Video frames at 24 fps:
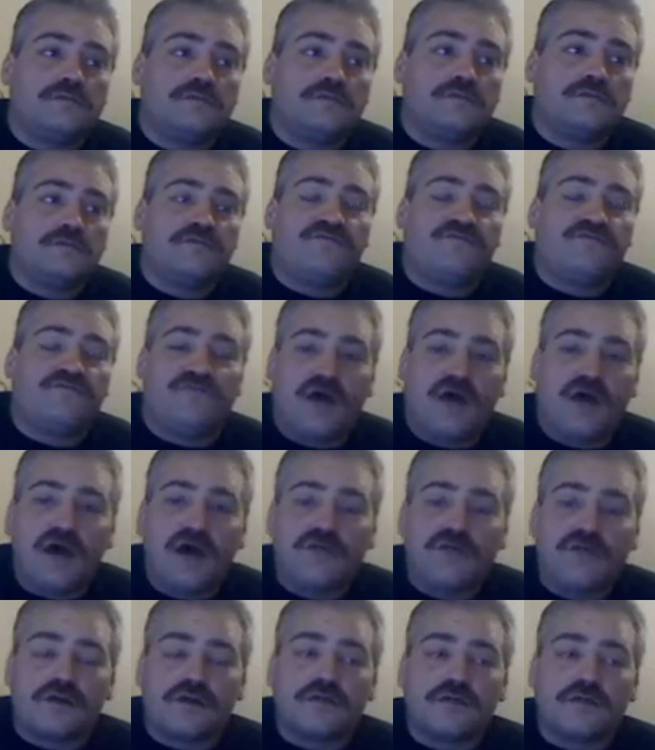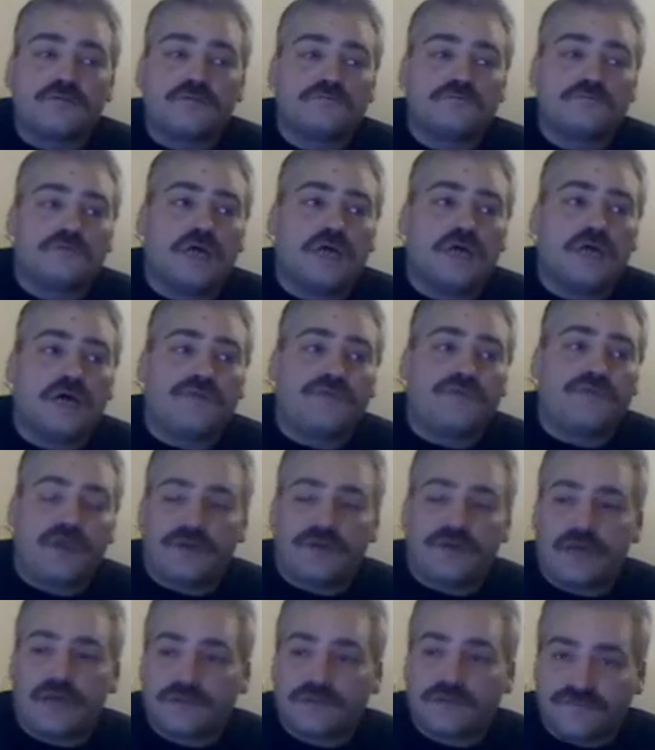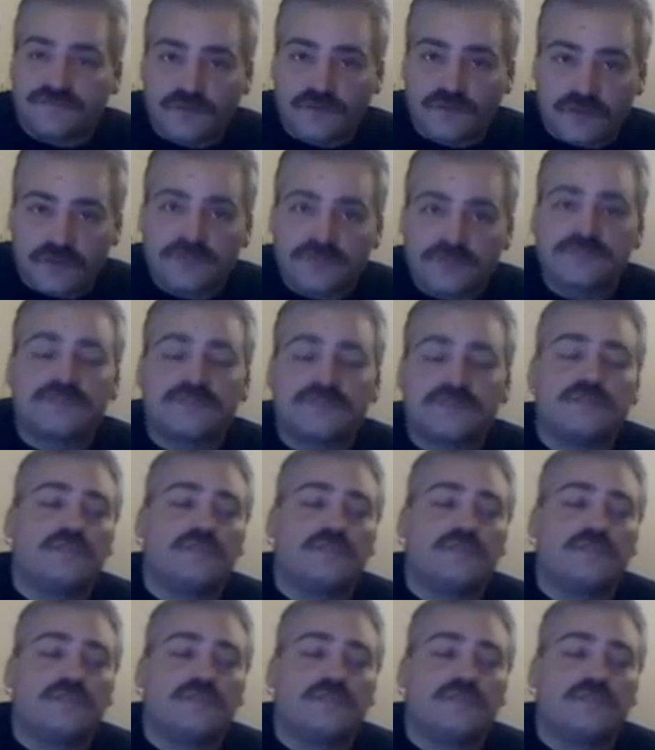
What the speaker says: father, they are now divorced.